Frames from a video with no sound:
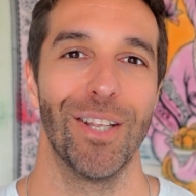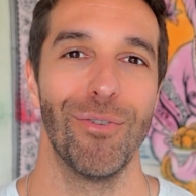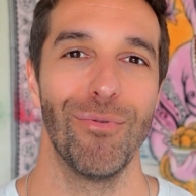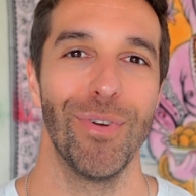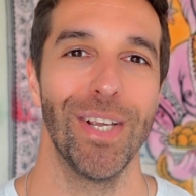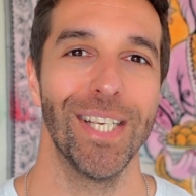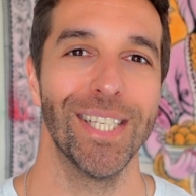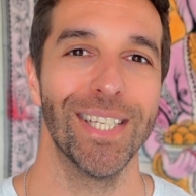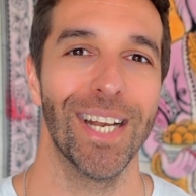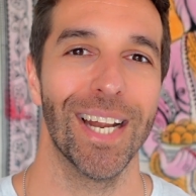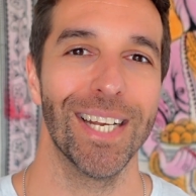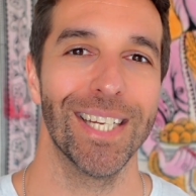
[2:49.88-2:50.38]
the
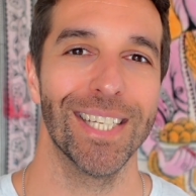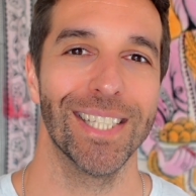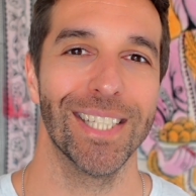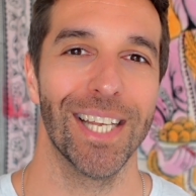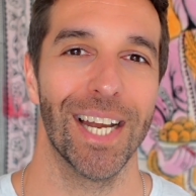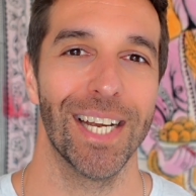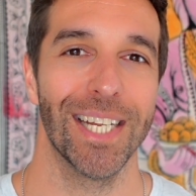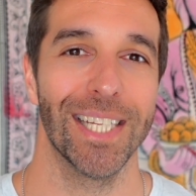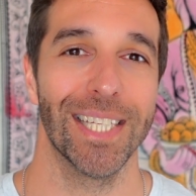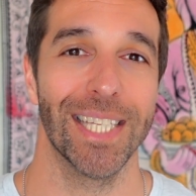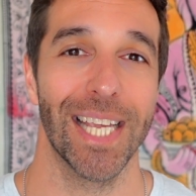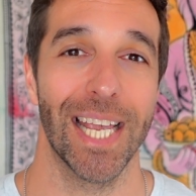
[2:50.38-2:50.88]
reason I
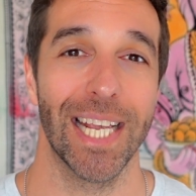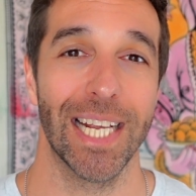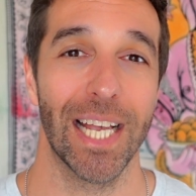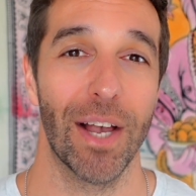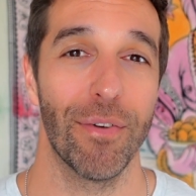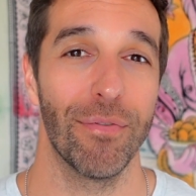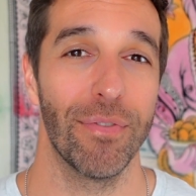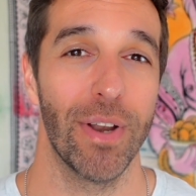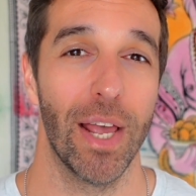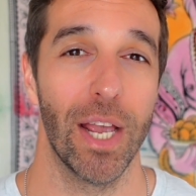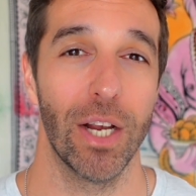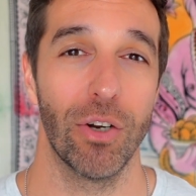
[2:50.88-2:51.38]
decided to take
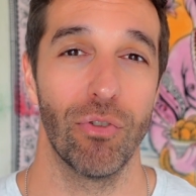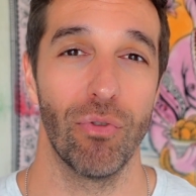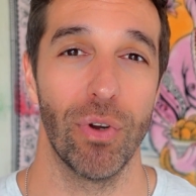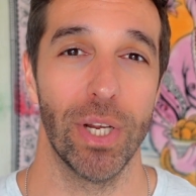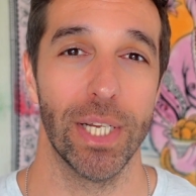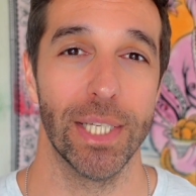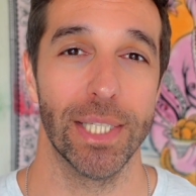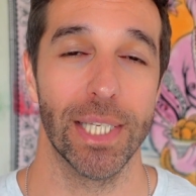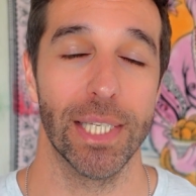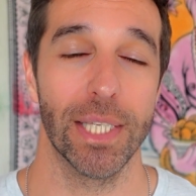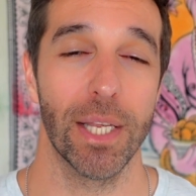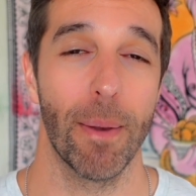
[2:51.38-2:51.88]
athletic
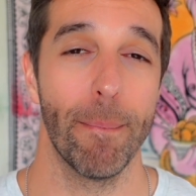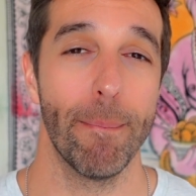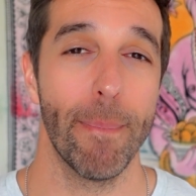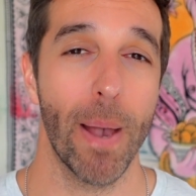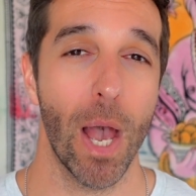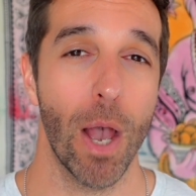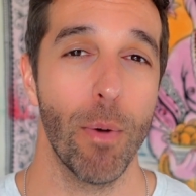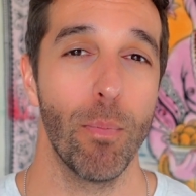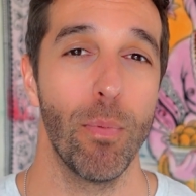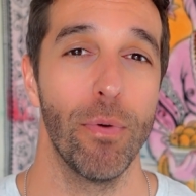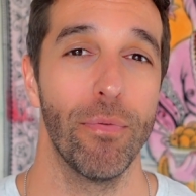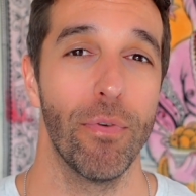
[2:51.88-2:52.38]
greens is I
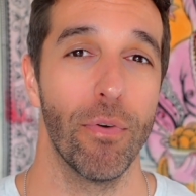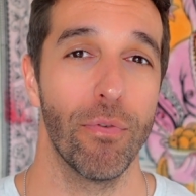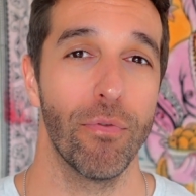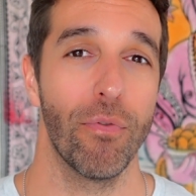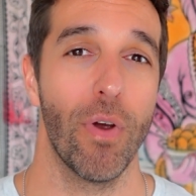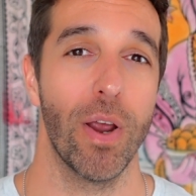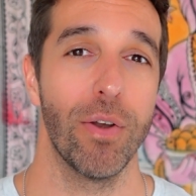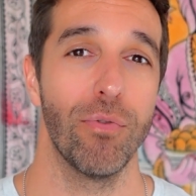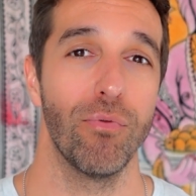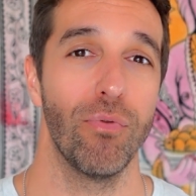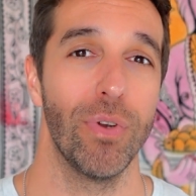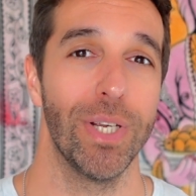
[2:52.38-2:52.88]
met up with a
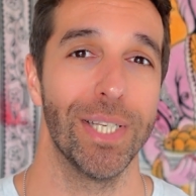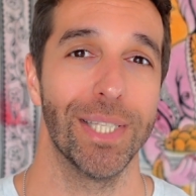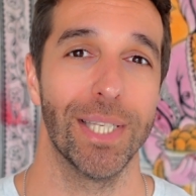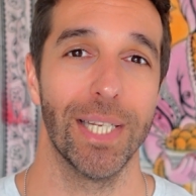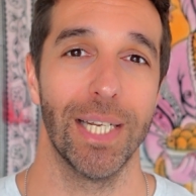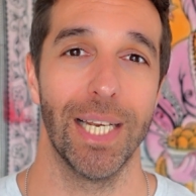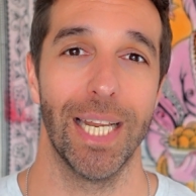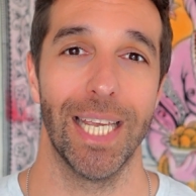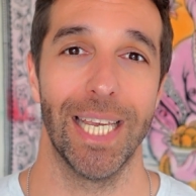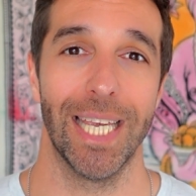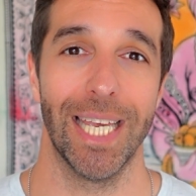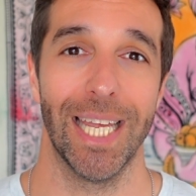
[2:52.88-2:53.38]
friend
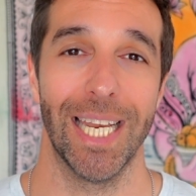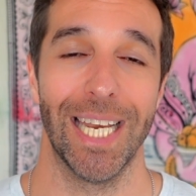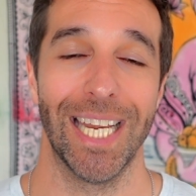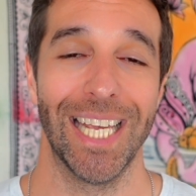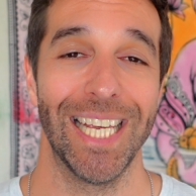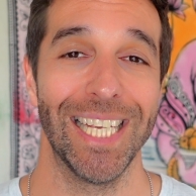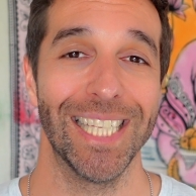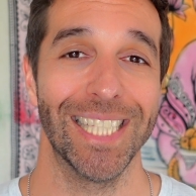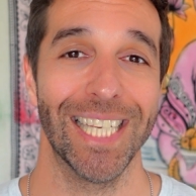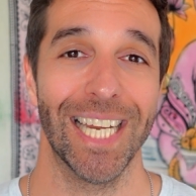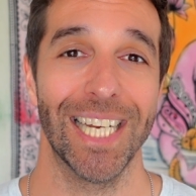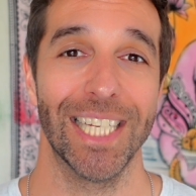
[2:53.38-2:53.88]
recently and
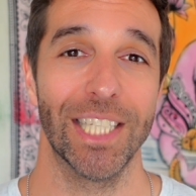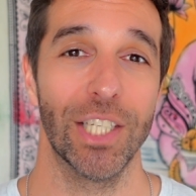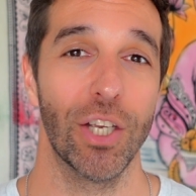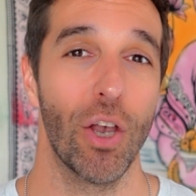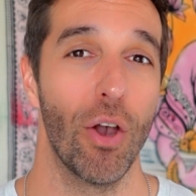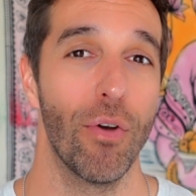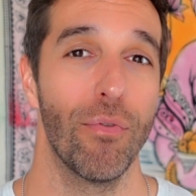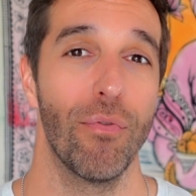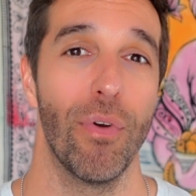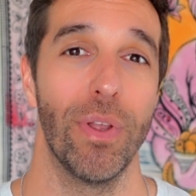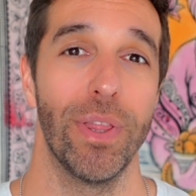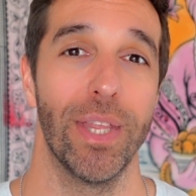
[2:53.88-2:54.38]
he said his
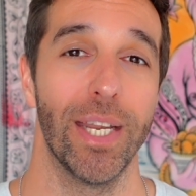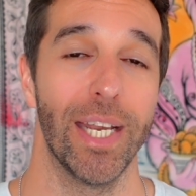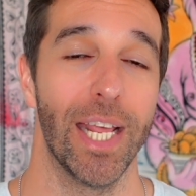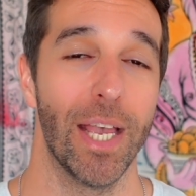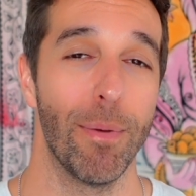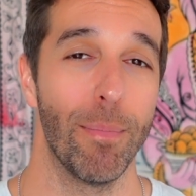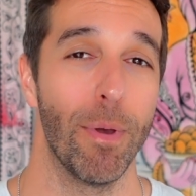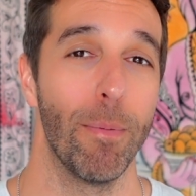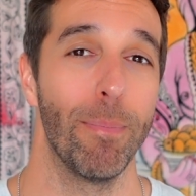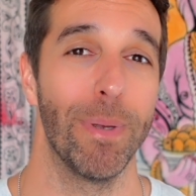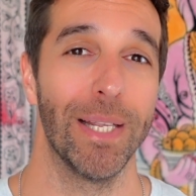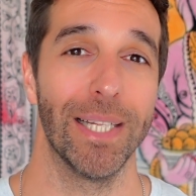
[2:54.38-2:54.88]
girlfriend and
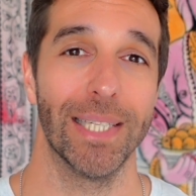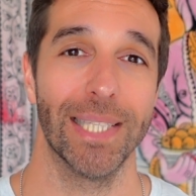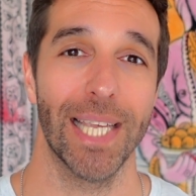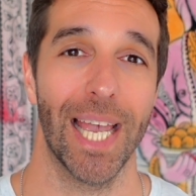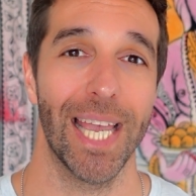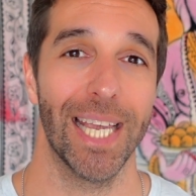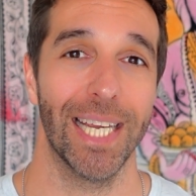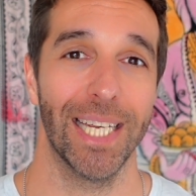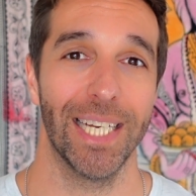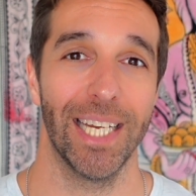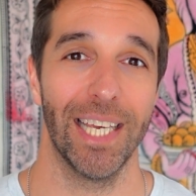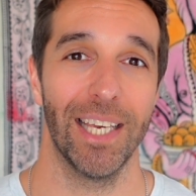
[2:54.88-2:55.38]
him had been
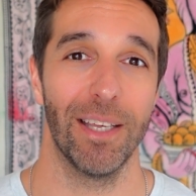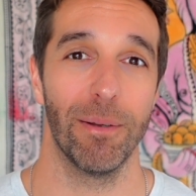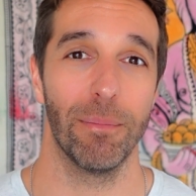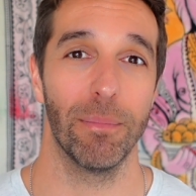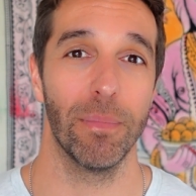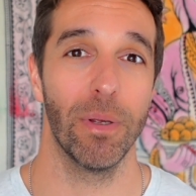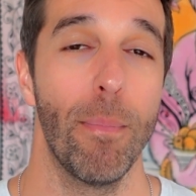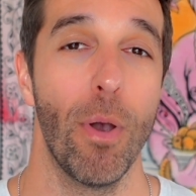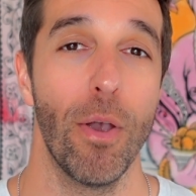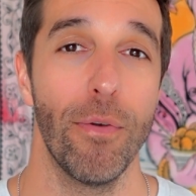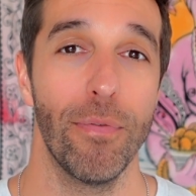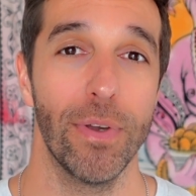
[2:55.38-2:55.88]
taking it
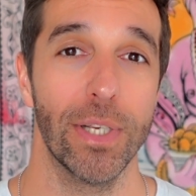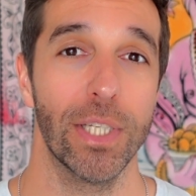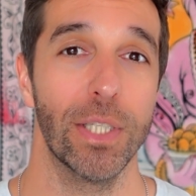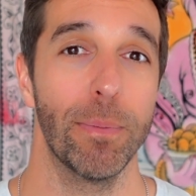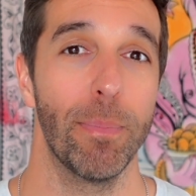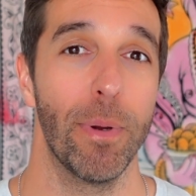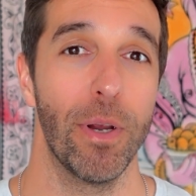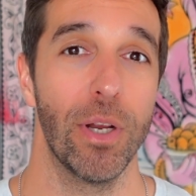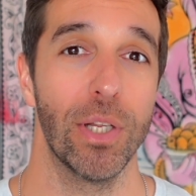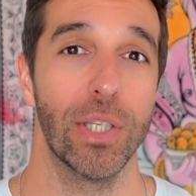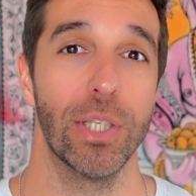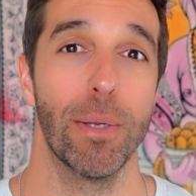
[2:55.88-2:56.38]
and both
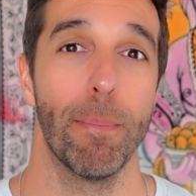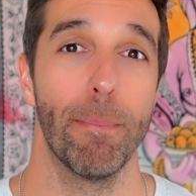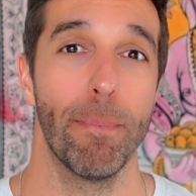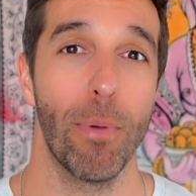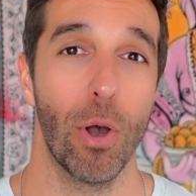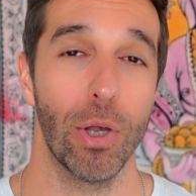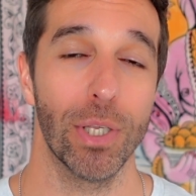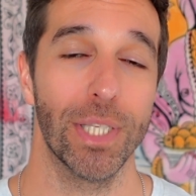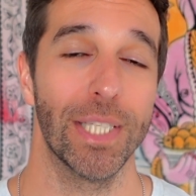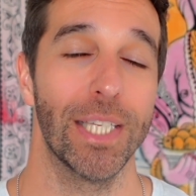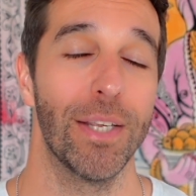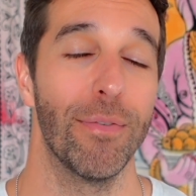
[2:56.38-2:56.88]
experiencing
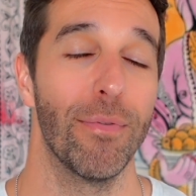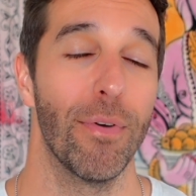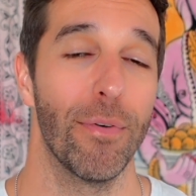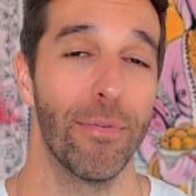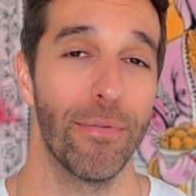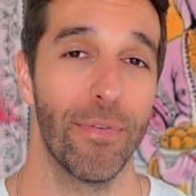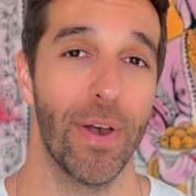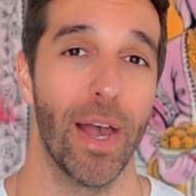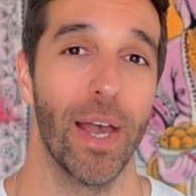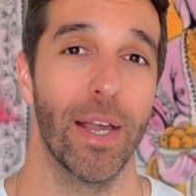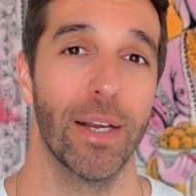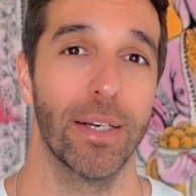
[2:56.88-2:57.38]
positive
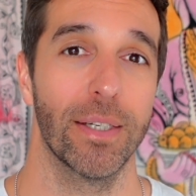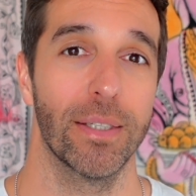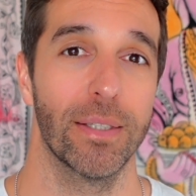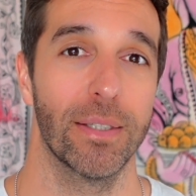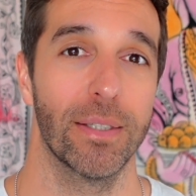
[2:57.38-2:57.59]
effects.